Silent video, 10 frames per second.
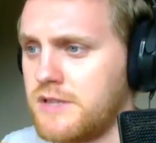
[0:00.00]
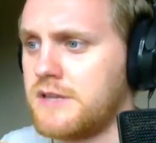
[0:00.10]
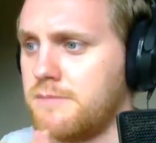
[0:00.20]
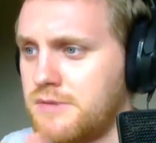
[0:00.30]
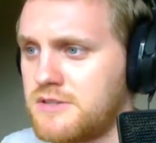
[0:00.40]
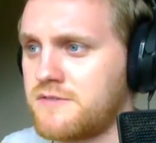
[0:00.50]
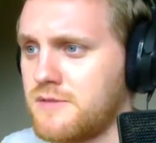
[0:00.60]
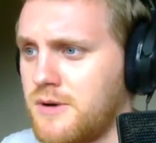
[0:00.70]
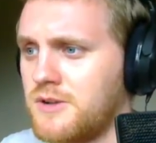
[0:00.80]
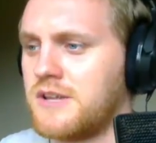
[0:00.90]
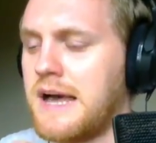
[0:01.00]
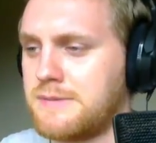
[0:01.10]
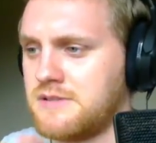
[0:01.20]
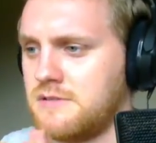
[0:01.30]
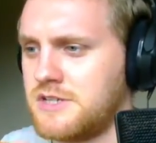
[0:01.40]
beautiful mod.
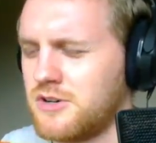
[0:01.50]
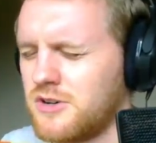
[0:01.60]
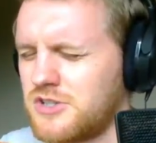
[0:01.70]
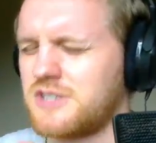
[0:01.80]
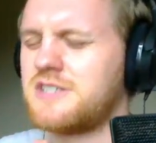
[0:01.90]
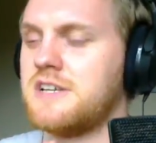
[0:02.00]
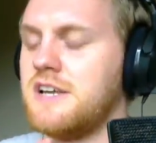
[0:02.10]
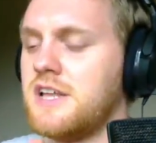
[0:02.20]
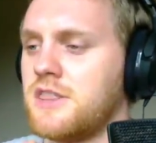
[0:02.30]
Absolutely gorgeous.